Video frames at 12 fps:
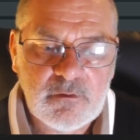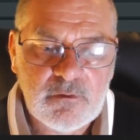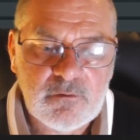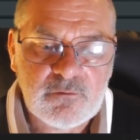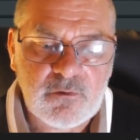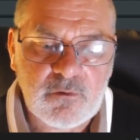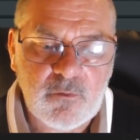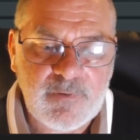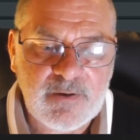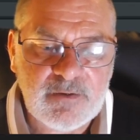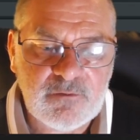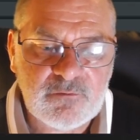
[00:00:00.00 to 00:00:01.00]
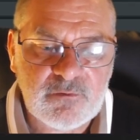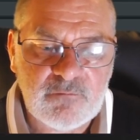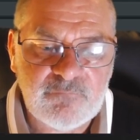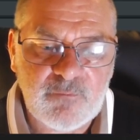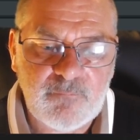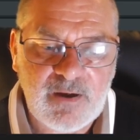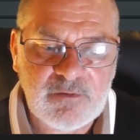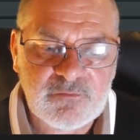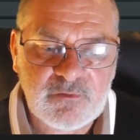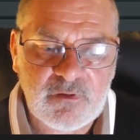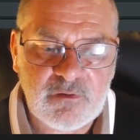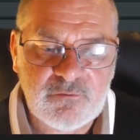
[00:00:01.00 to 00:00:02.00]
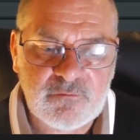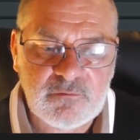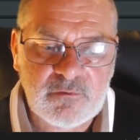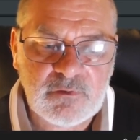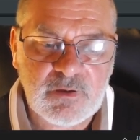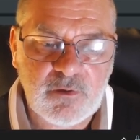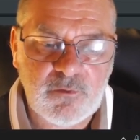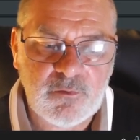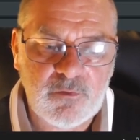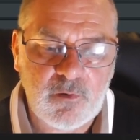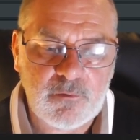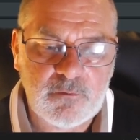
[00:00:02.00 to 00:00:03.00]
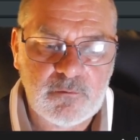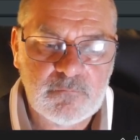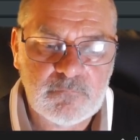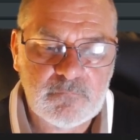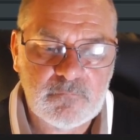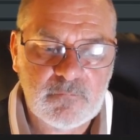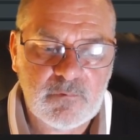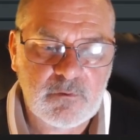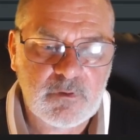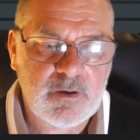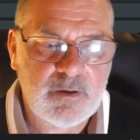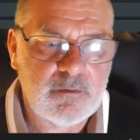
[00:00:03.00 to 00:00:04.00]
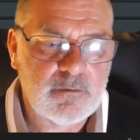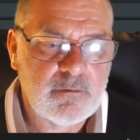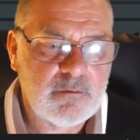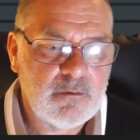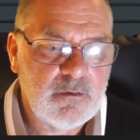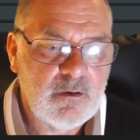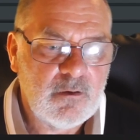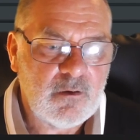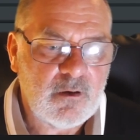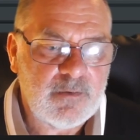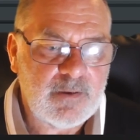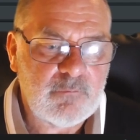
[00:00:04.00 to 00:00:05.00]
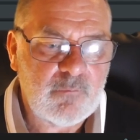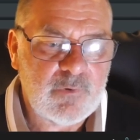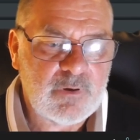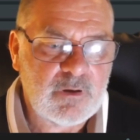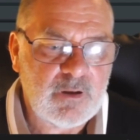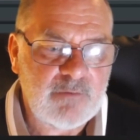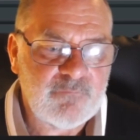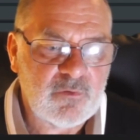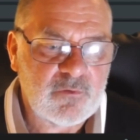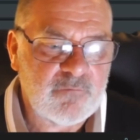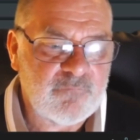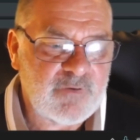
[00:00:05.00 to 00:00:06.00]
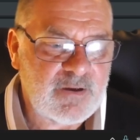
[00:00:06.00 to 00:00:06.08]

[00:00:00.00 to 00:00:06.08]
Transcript: So I'll go back into the mask and click on none. Okay. And now when we have a look at that